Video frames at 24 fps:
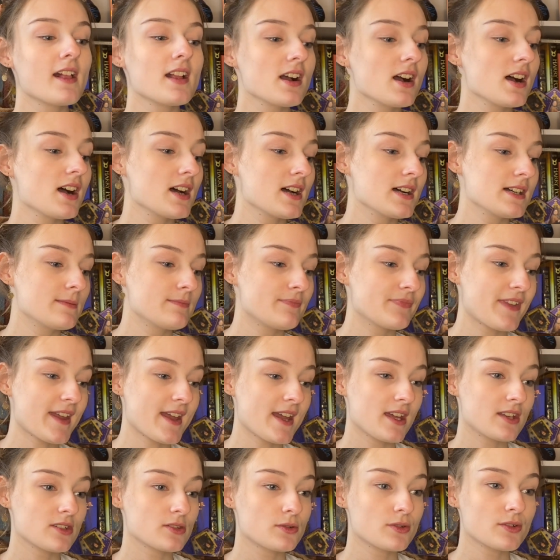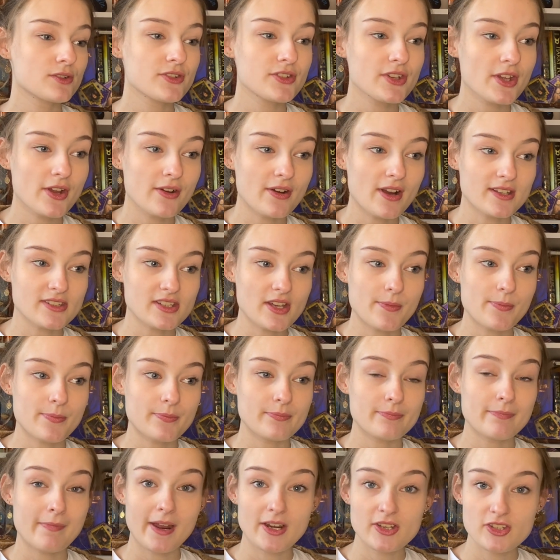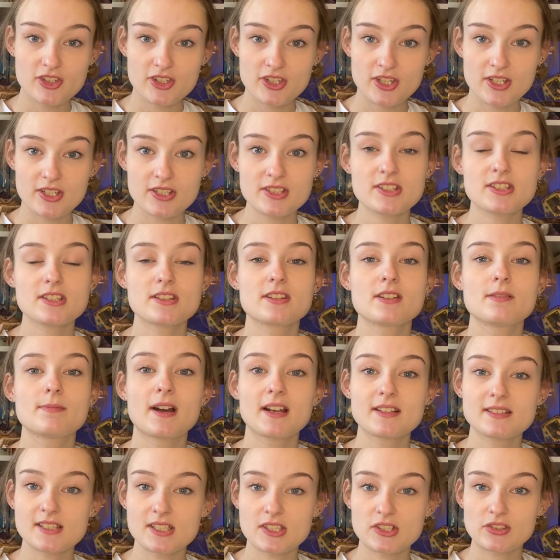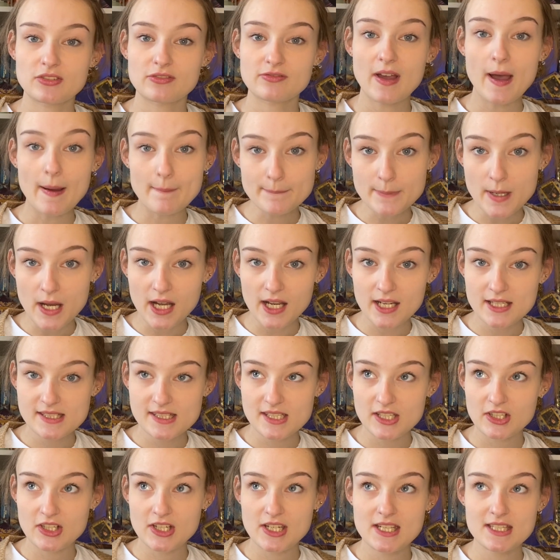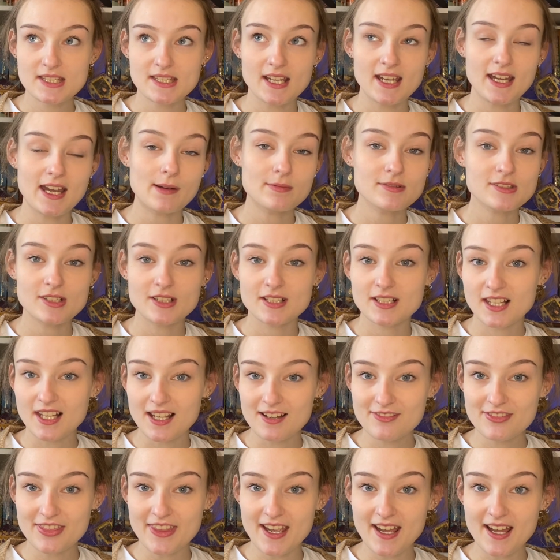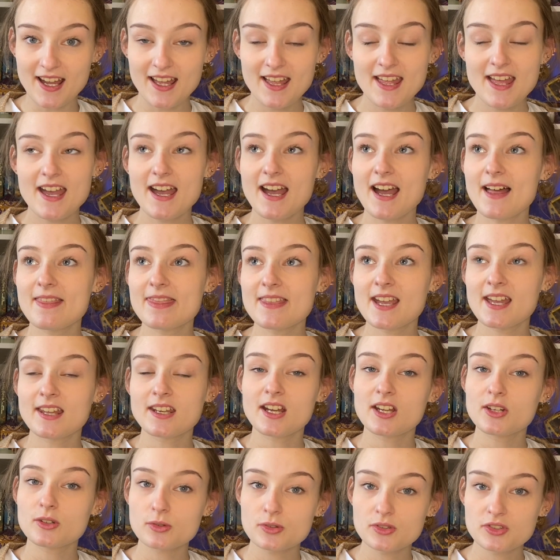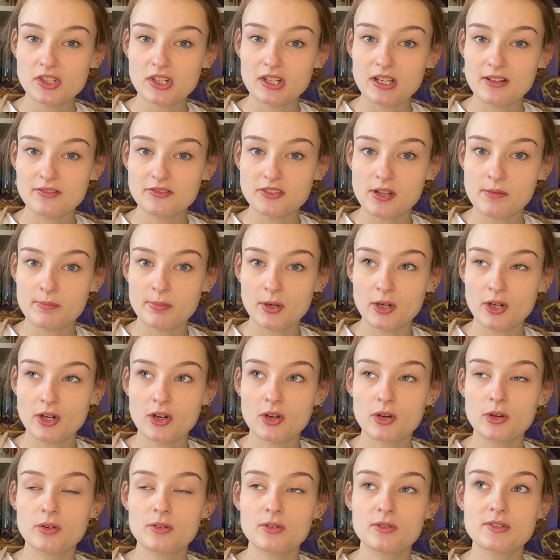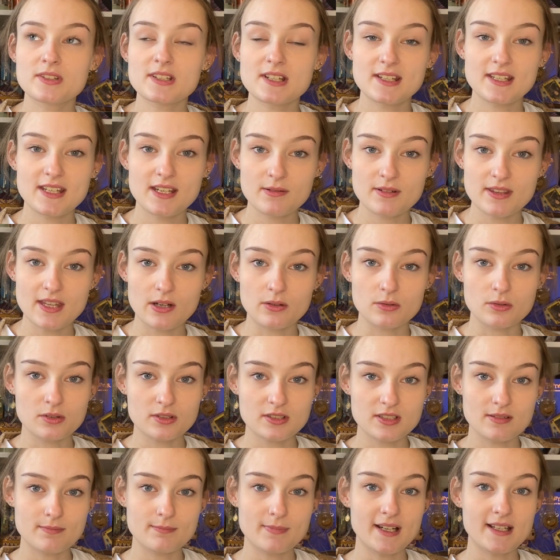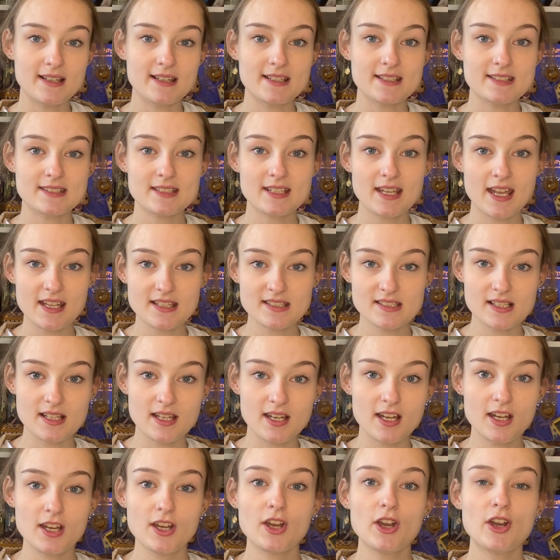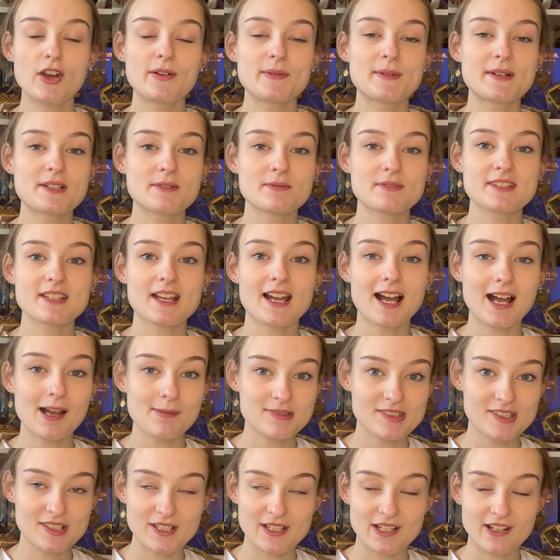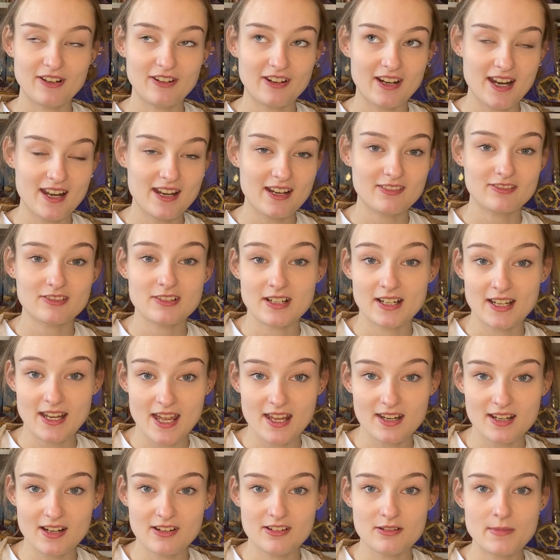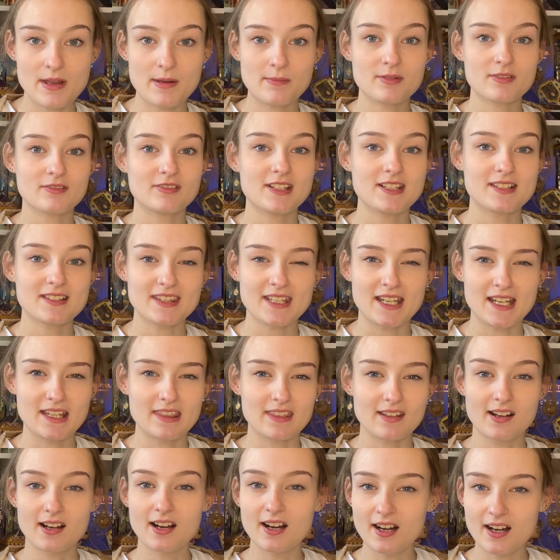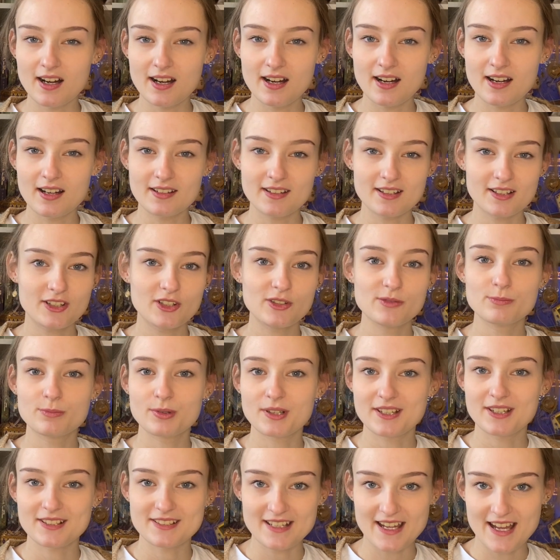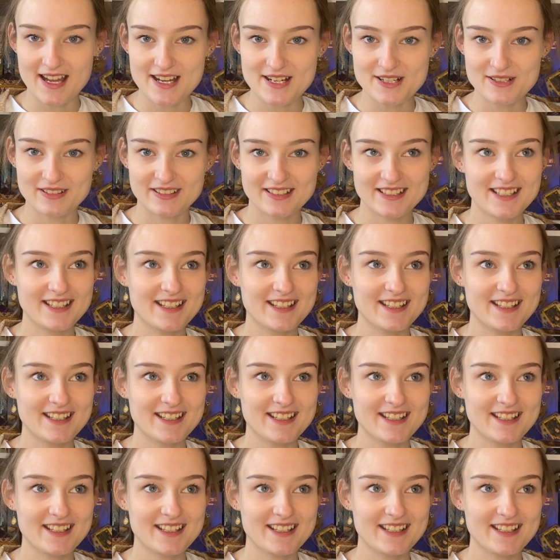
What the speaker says: Then also, as I mentioned, the My Sister Vampire series, I absolutely loved that. And then I also loved a book called A Year Without Autumn by Liz Kessler, which was absolutely great. Again, I remember reading that in the car and I couldn't put it down.